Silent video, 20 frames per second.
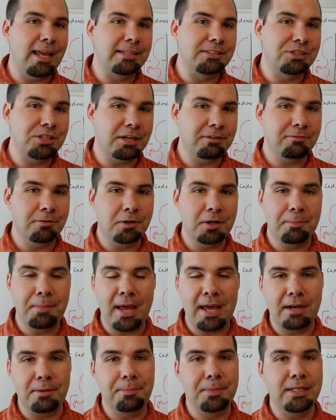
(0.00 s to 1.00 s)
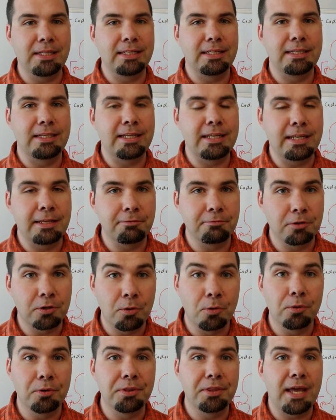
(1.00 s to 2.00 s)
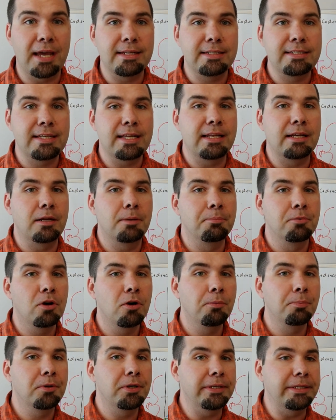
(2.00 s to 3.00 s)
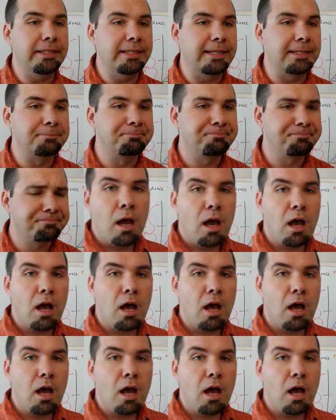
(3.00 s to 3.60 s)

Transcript: and check for compatibility and record that data appropriately.